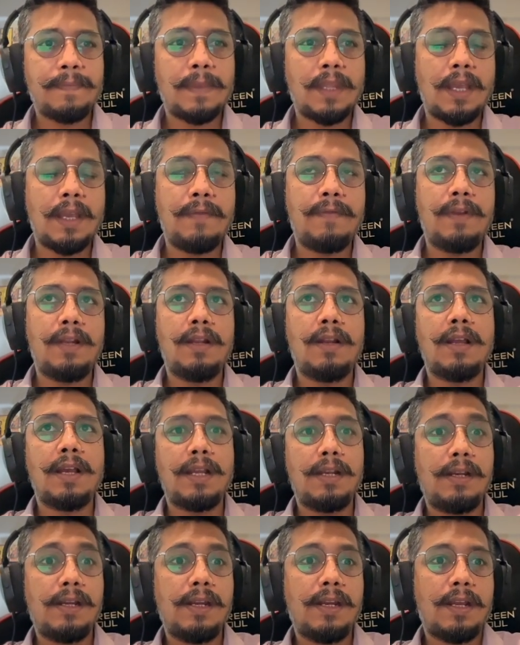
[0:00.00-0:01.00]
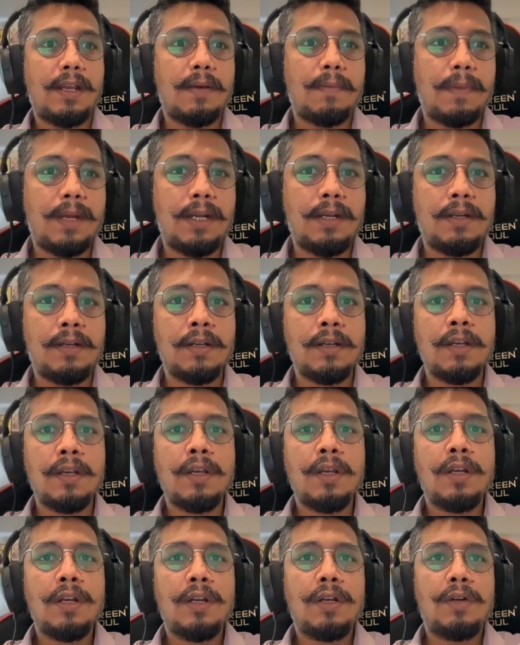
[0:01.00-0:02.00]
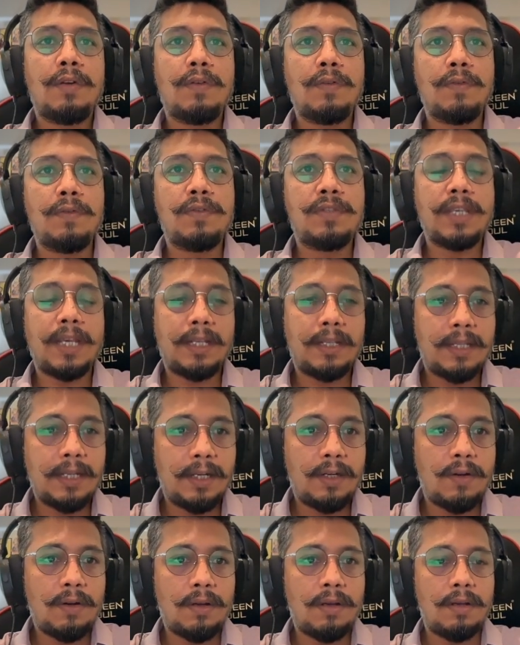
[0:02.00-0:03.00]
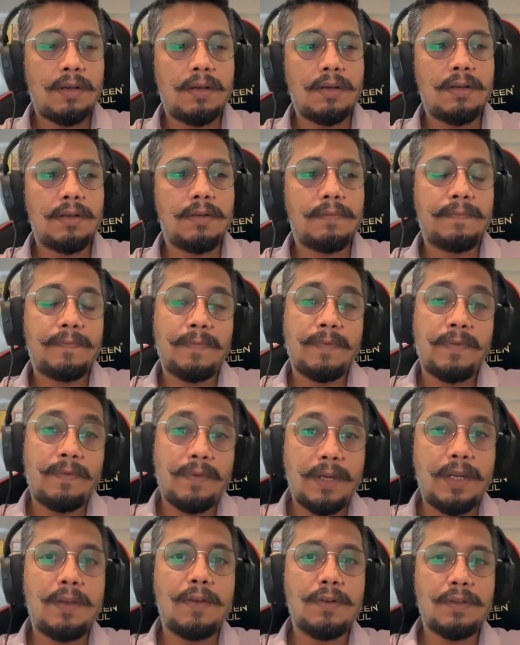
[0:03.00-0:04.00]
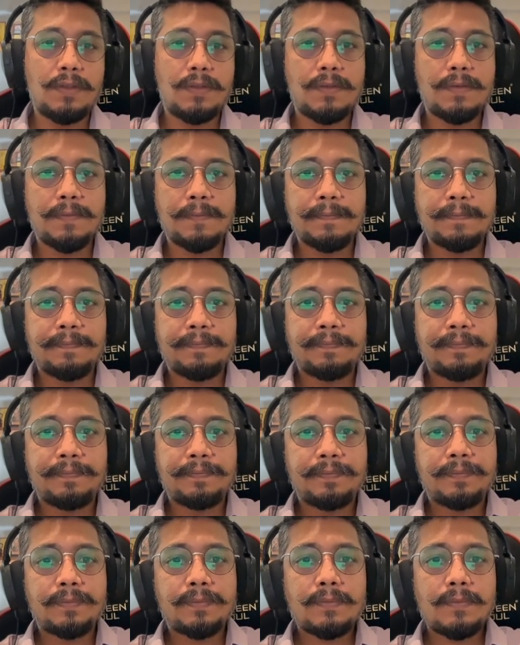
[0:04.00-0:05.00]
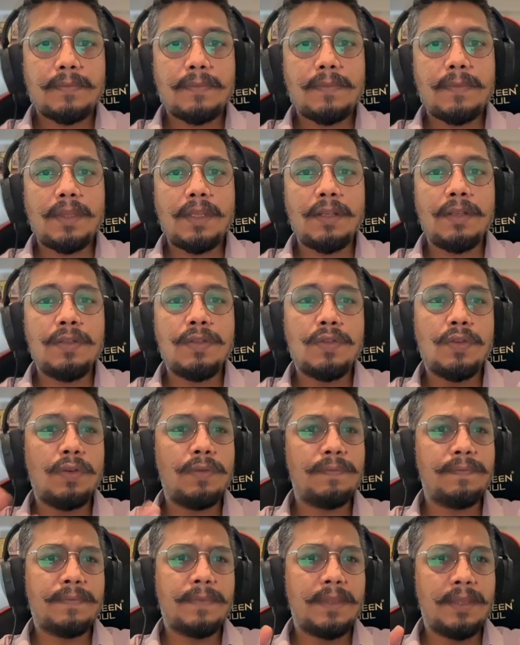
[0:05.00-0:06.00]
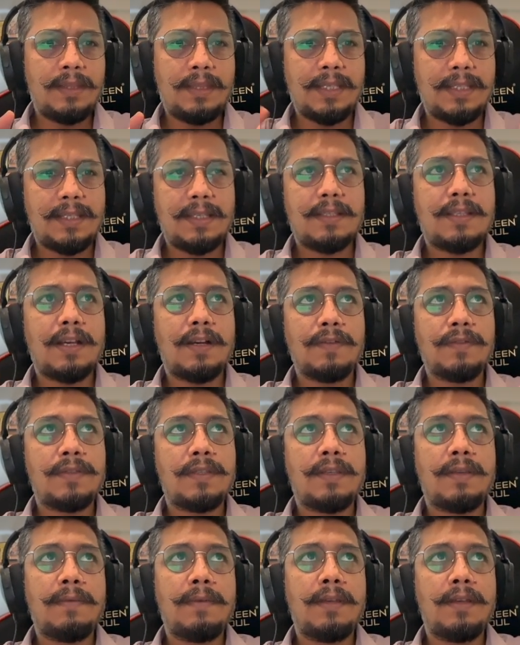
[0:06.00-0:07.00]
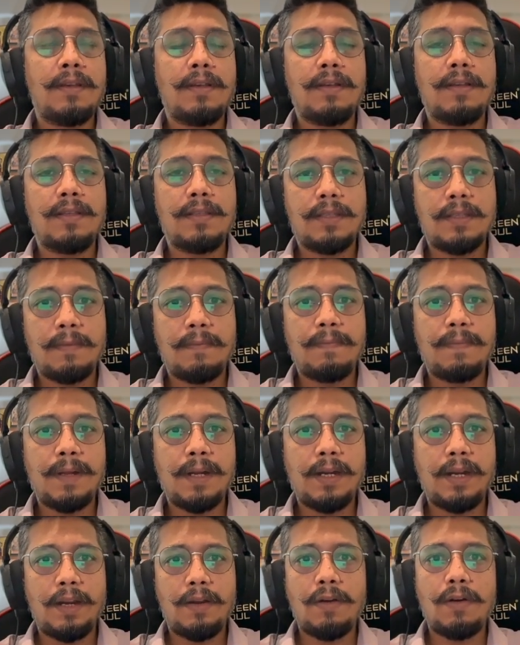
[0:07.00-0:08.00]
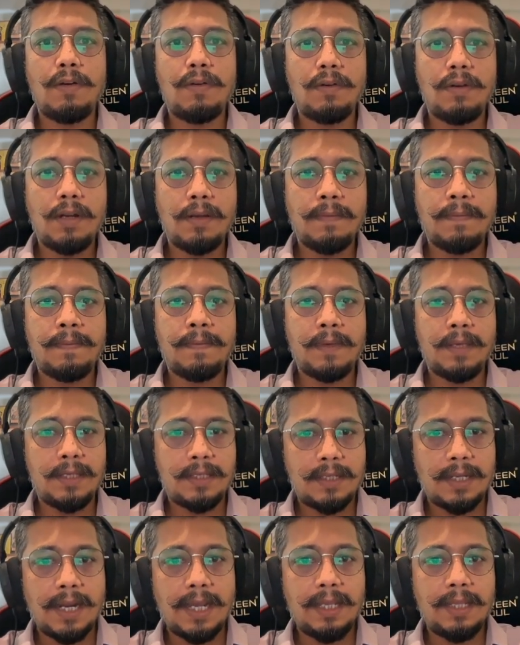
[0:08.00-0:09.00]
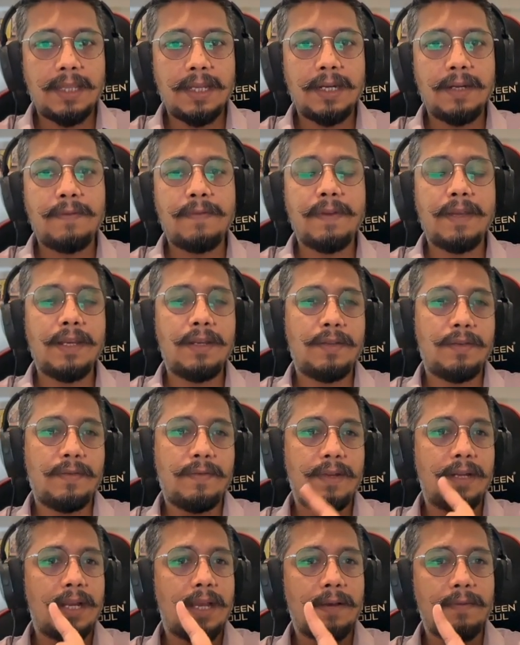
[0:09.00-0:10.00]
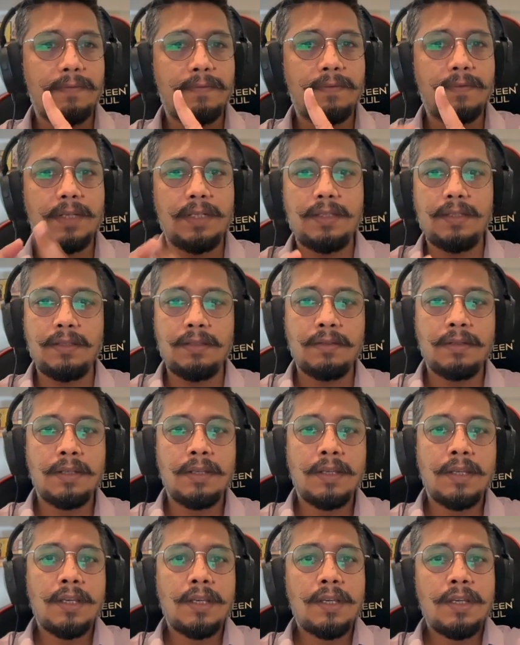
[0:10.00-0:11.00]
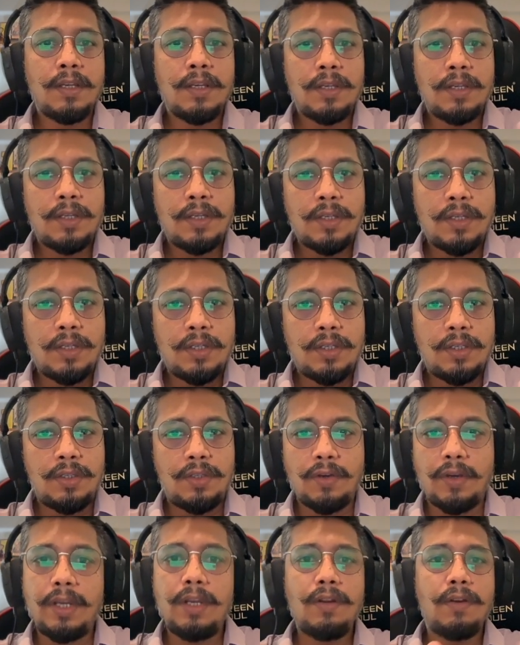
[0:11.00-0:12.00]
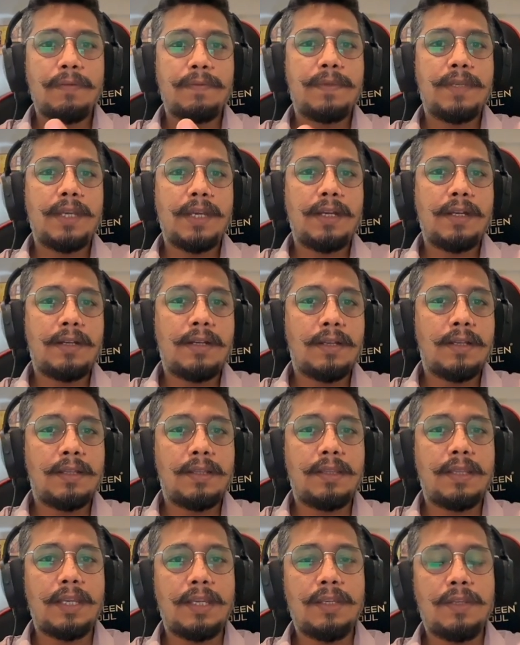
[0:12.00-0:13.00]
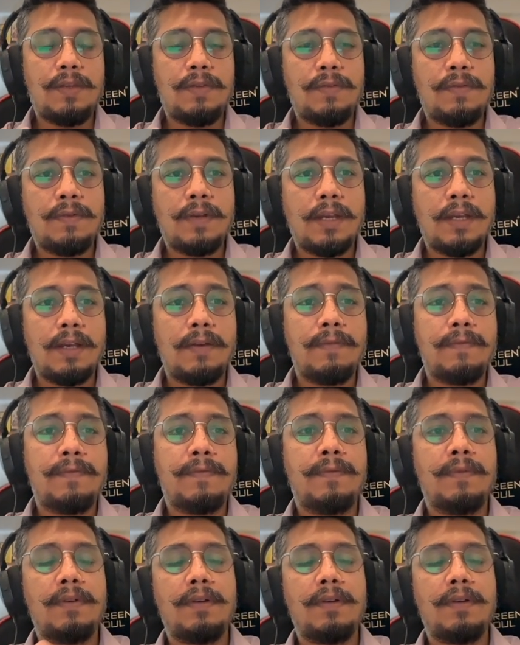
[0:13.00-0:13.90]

I will highly recommend to check that videos. So this is how simple record rollup is like that, where you will have one join object, then you have